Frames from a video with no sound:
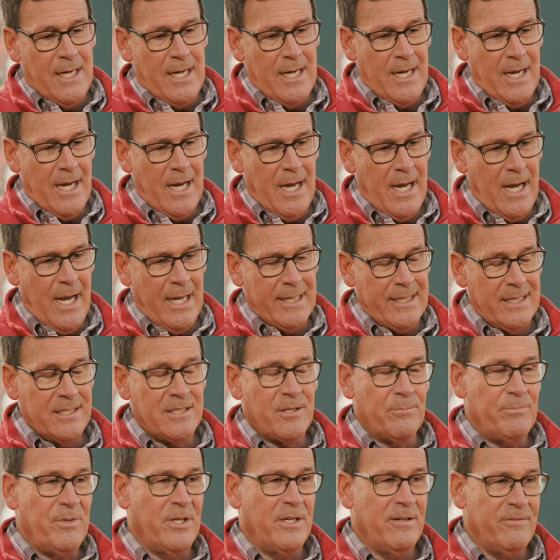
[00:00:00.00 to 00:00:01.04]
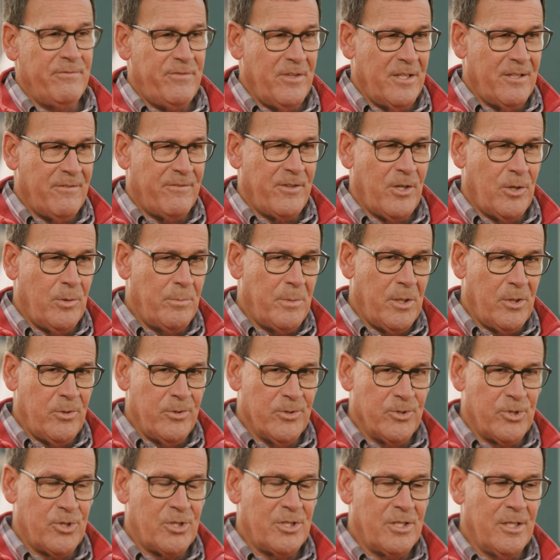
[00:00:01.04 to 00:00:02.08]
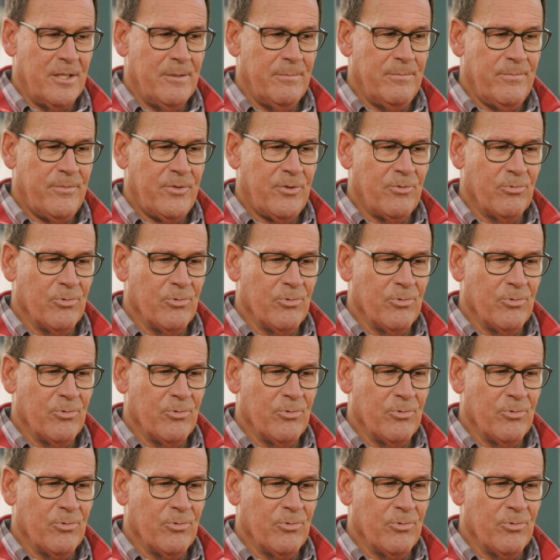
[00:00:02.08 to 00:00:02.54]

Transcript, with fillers: uh, get the benefit of home ownership